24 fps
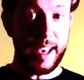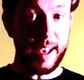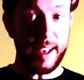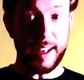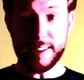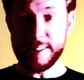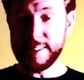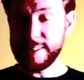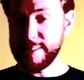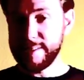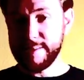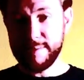
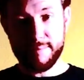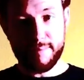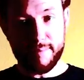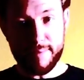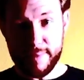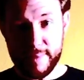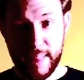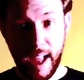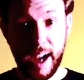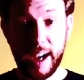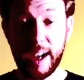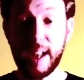It's
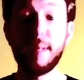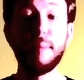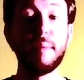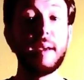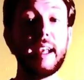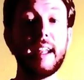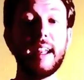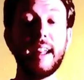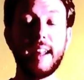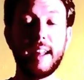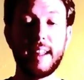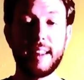not going to
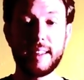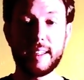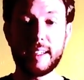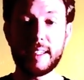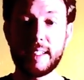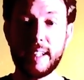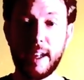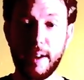mean anything